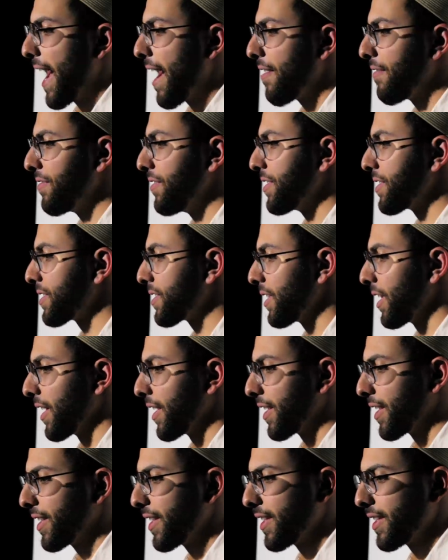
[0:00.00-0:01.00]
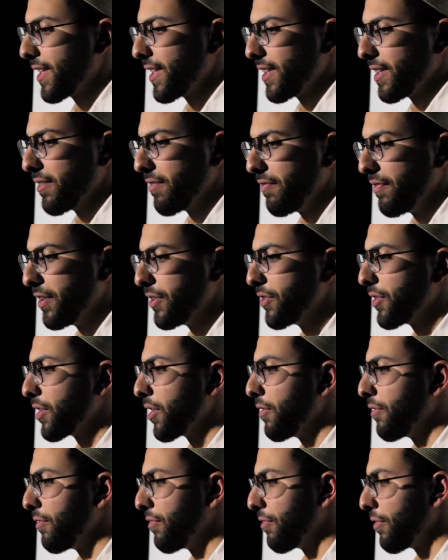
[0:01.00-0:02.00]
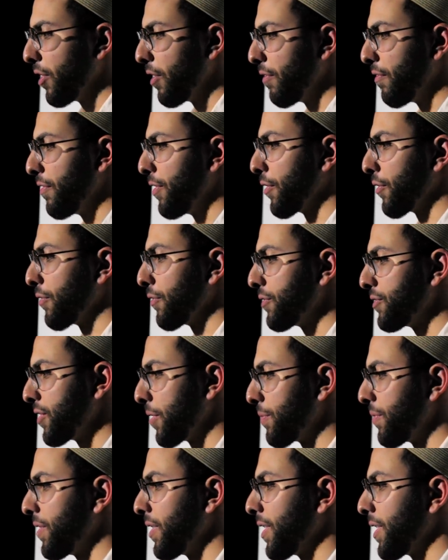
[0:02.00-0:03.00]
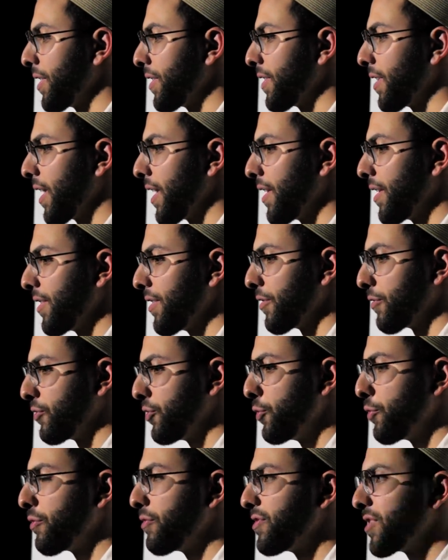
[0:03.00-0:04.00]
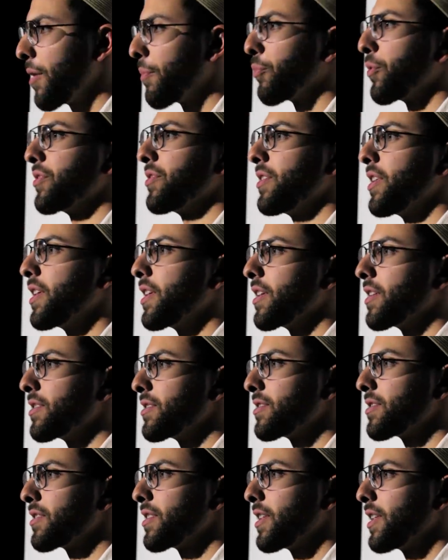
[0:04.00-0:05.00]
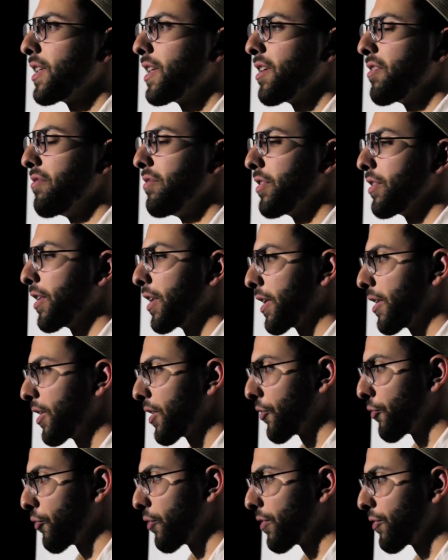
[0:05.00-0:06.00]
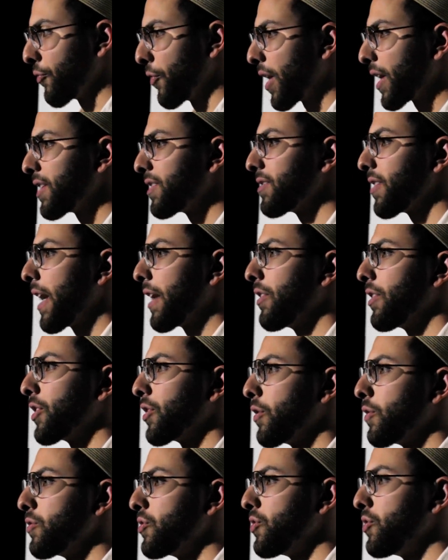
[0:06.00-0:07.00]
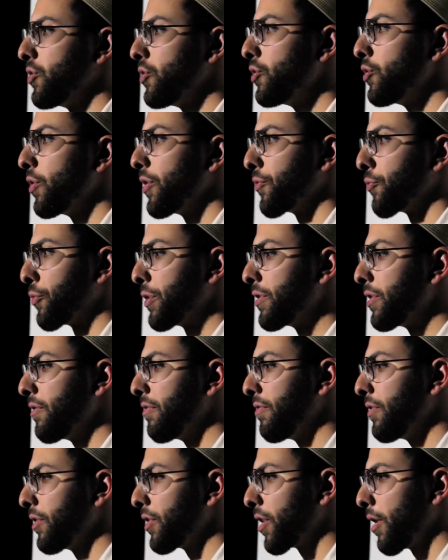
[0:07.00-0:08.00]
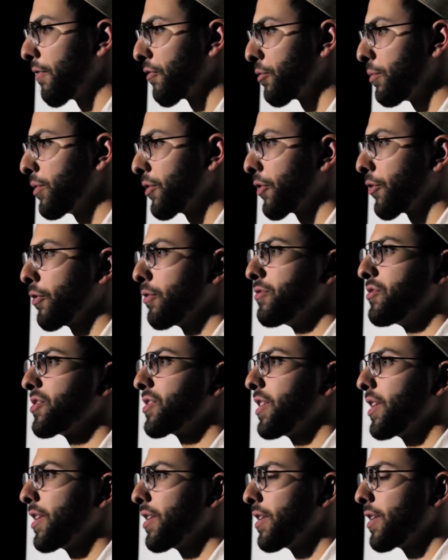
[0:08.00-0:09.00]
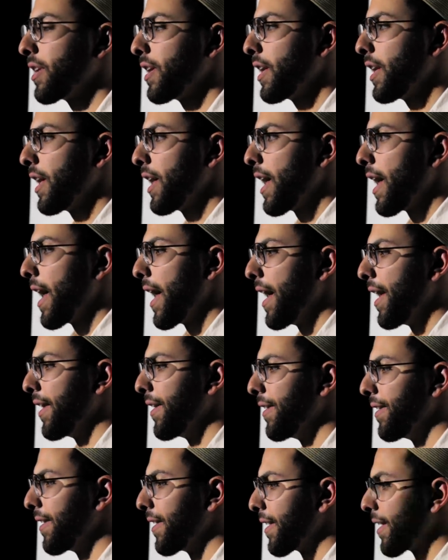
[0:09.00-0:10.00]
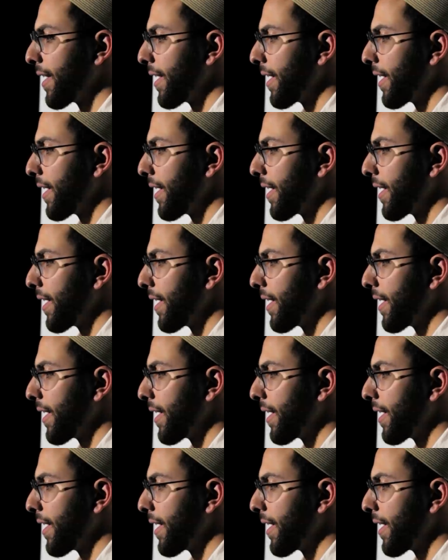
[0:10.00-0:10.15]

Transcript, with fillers: have this like feeling of of they're something that they're two separate things feel like, like reconciling those two and really feeling comfortable in our own skin and